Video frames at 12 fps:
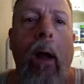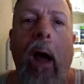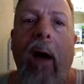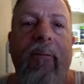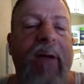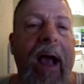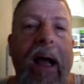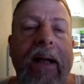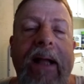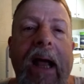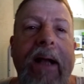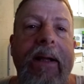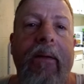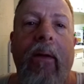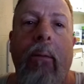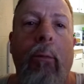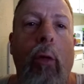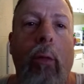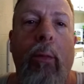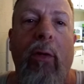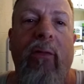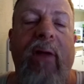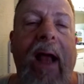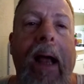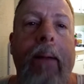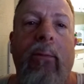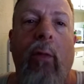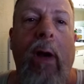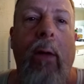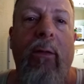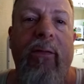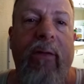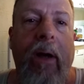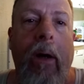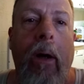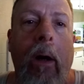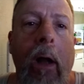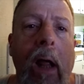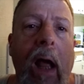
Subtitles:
I've contacted them numerous times when I was there.